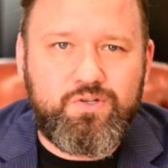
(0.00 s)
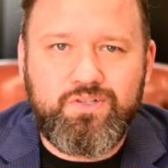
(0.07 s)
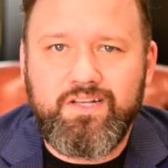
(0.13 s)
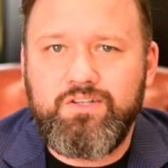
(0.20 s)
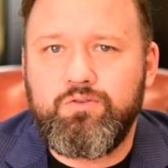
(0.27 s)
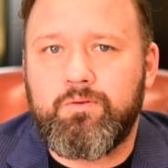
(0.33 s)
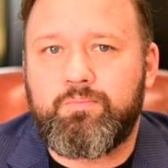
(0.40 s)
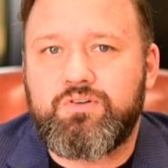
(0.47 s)
which
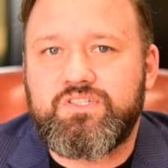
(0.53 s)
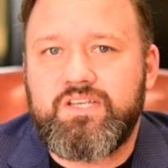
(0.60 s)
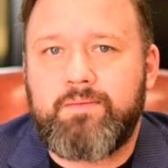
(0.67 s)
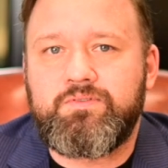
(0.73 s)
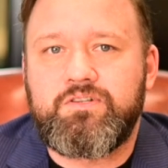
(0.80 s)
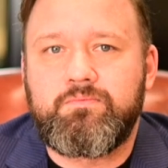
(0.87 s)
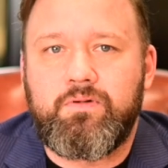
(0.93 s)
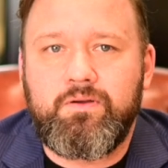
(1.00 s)
led to a
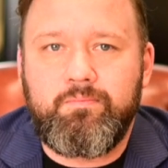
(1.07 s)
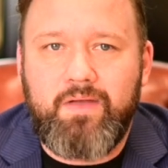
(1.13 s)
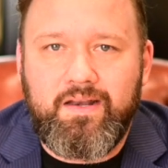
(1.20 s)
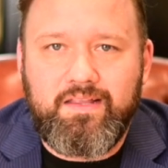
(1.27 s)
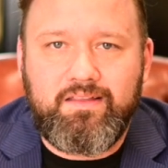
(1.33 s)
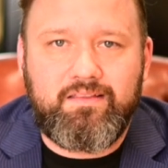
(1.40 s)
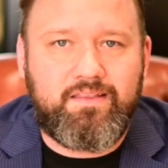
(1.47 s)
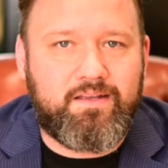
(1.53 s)
perception among
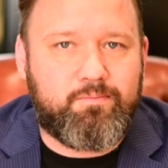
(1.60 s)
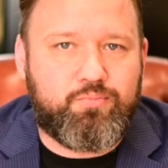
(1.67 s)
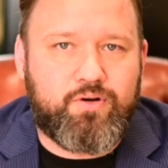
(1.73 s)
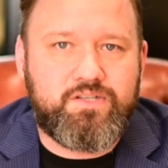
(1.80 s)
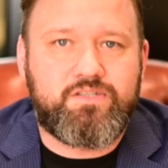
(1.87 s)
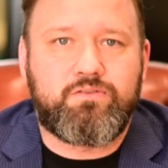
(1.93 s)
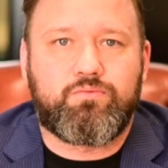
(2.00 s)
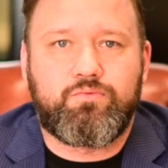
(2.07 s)
many that
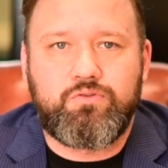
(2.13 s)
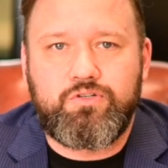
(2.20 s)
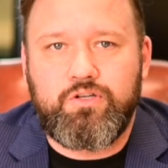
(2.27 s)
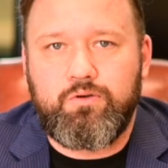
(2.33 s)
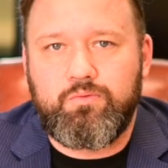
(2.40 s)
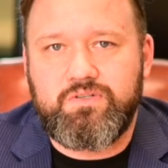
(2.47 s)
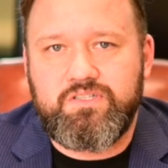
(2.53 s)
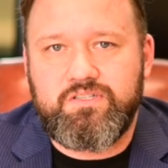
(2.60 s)
President
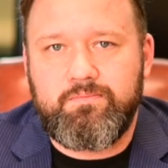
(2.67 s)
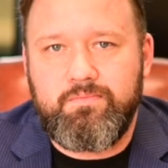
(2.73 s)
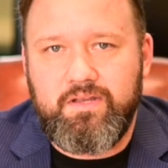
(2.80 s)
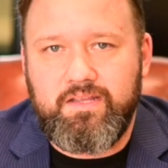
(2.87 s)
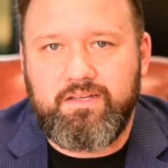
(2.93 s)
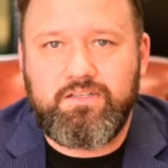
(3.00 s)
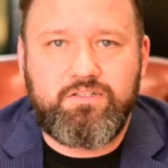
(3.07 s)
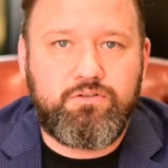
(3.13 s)
Ruto was
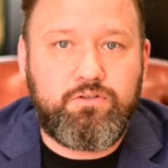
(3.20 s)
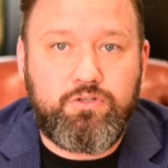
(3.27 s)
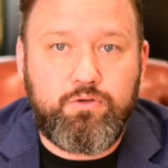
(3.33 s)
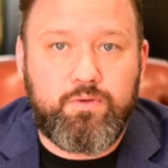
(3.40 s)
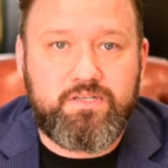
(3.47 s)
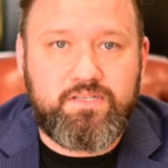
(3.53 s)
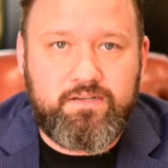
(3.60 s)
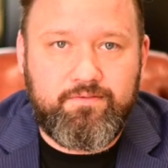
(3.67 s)
submitting to
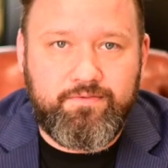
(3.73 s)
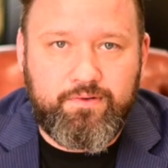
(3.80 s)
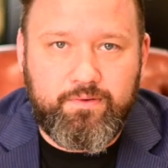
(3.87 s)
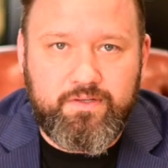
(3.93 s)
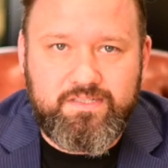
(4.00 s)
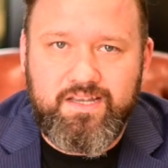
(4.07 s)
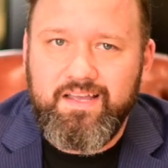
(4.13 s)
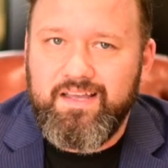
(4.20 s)
U.S.
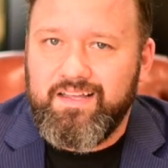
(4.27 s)
influence.